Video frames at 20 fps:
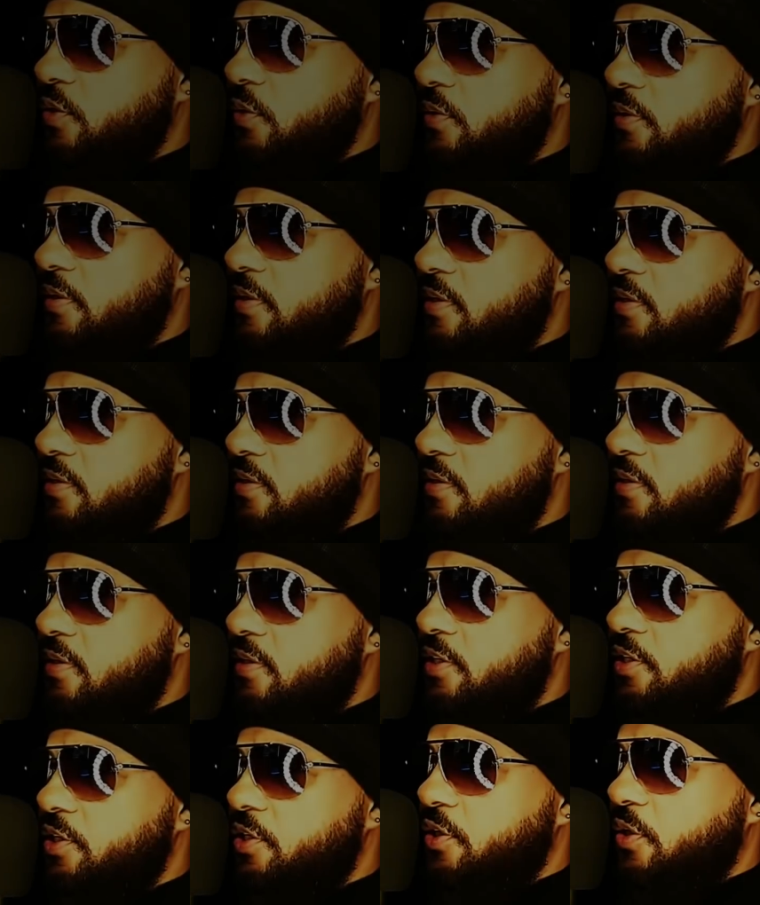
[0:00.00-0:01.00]
or listen to
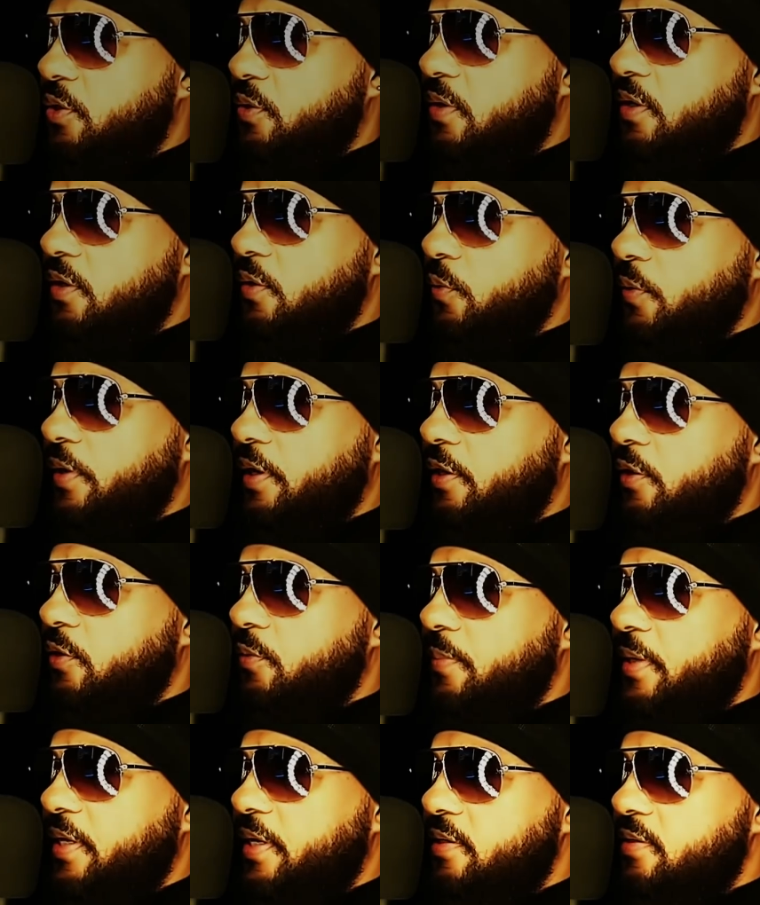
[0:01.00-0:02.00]
this show on a regular
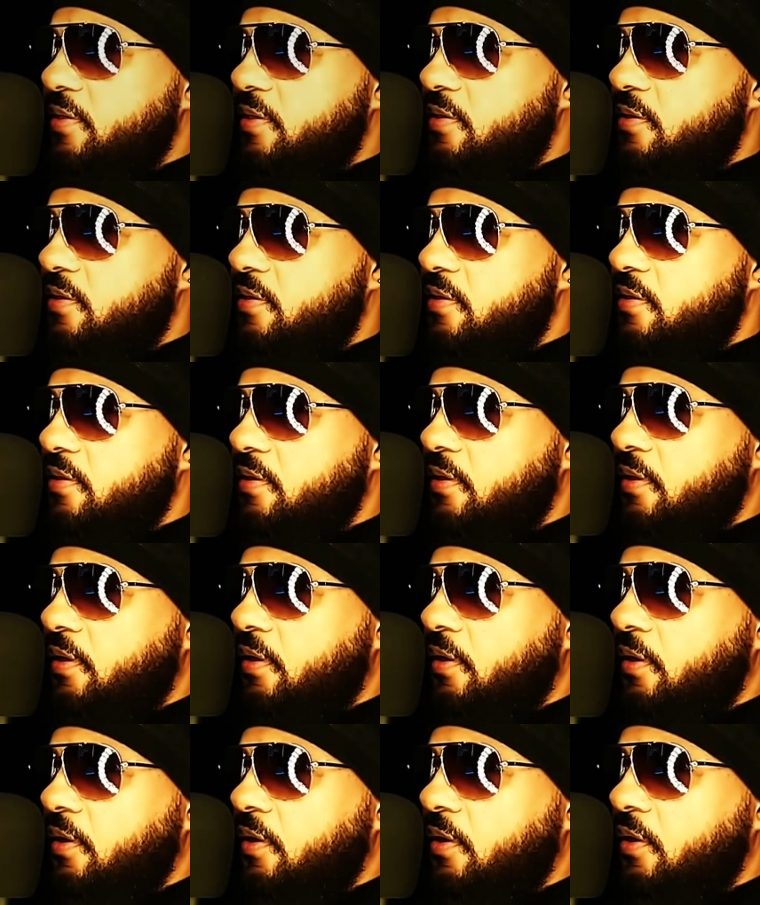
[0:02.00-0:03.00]
basis,
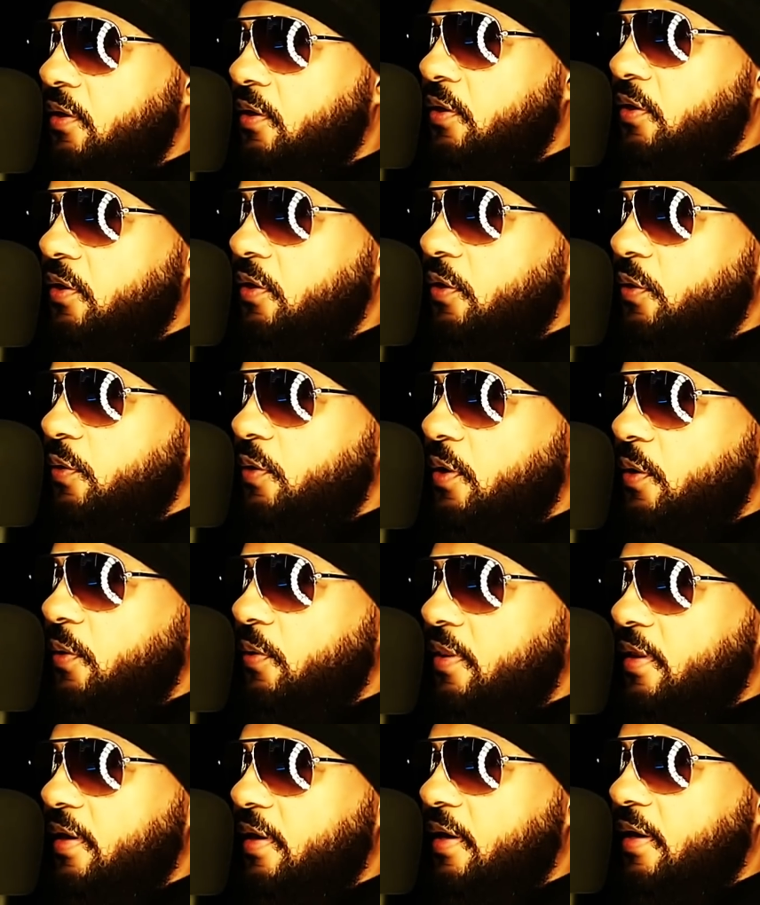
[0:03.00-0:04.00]
you
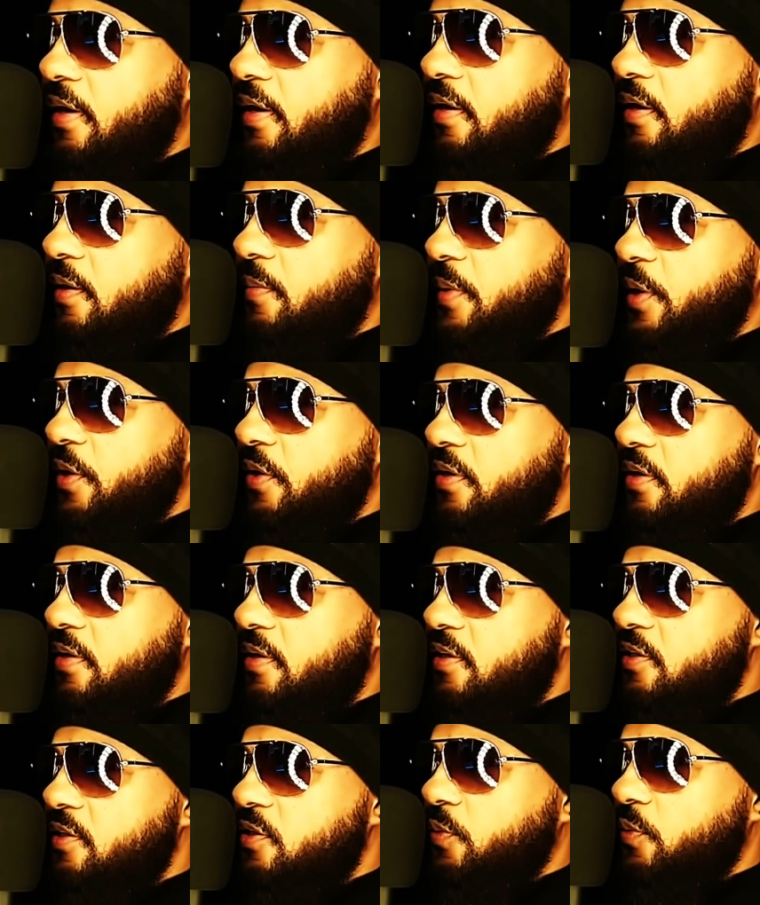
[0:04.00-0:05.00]
know that America
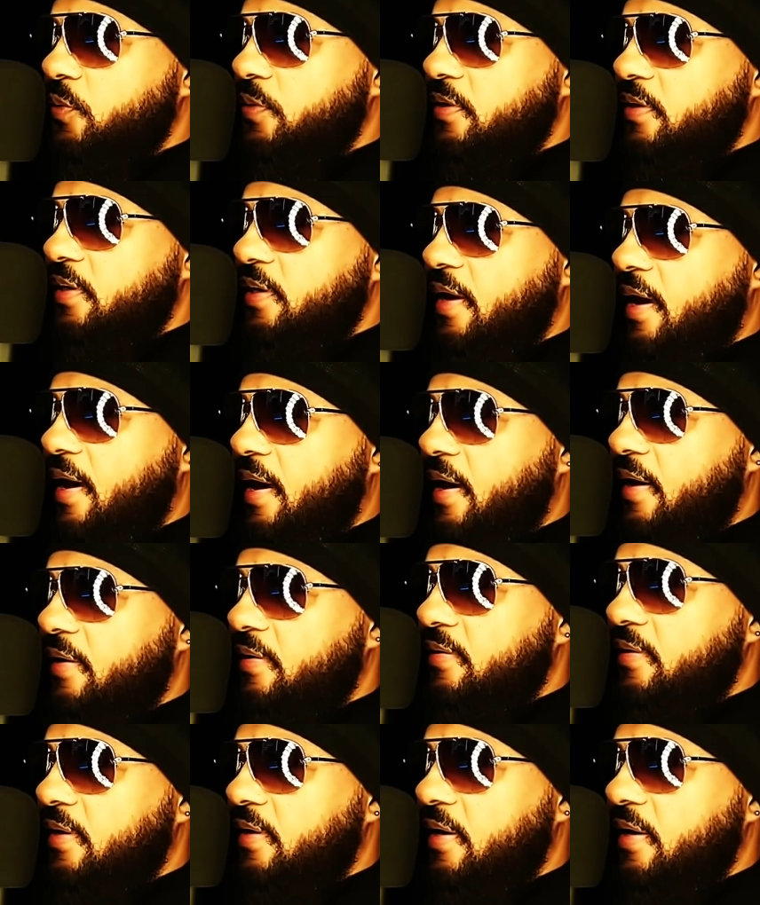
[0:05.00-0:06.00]
doesn't really
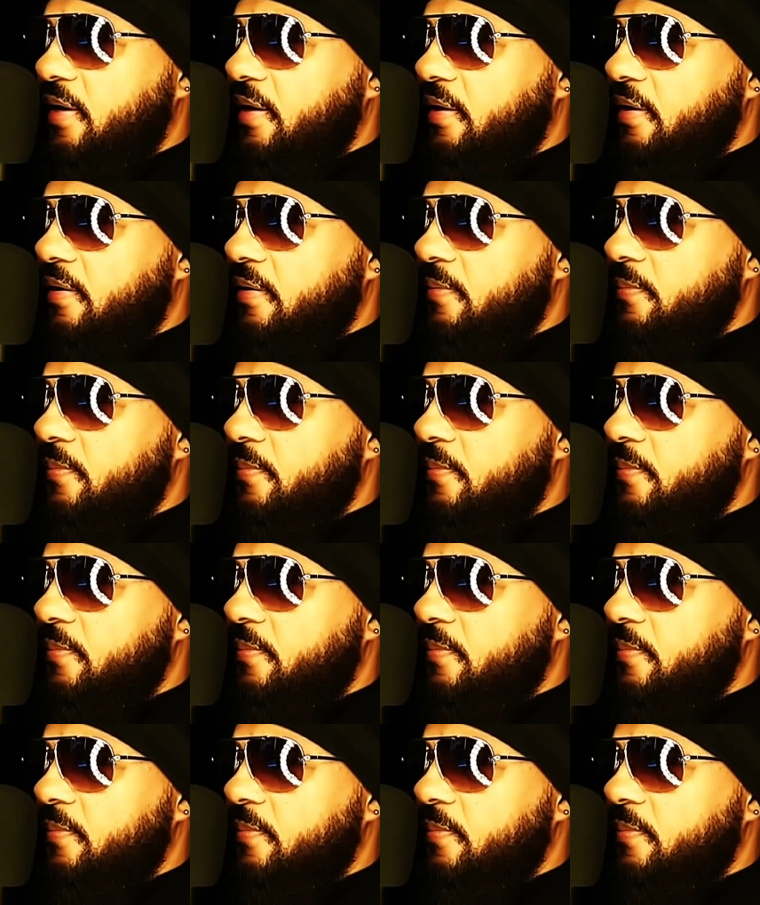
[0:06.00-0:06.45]
act like,